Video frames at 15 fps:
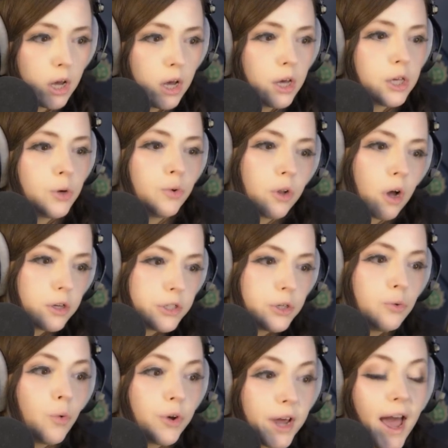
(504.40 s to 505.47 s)
You will also
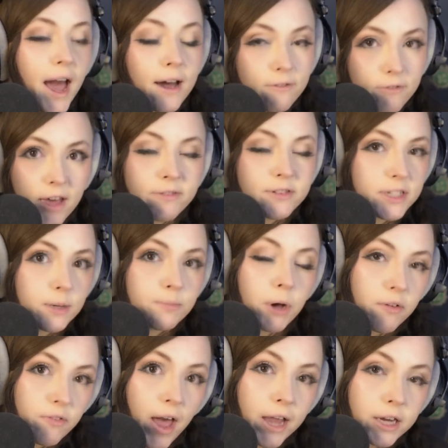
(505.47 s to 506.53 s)
want to have FC
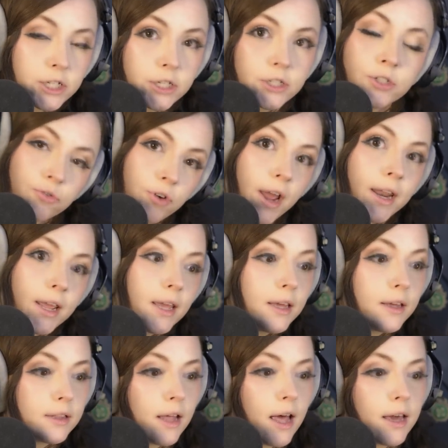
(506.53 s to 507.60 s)
buff actions
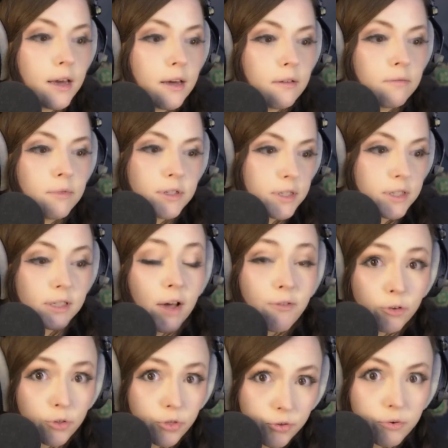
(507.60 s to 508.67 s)
ready, like that's the
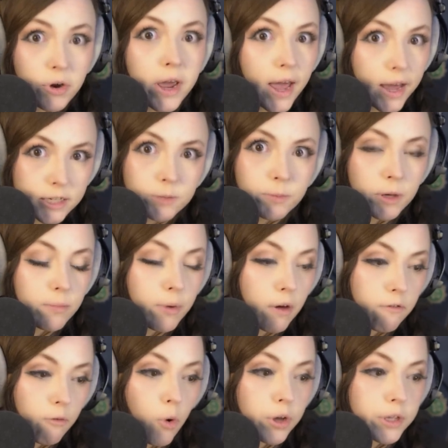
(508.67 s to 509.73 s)
level 3 XP buff
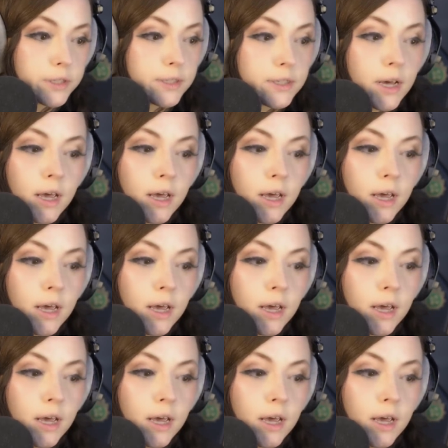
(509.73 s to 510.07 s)
ones.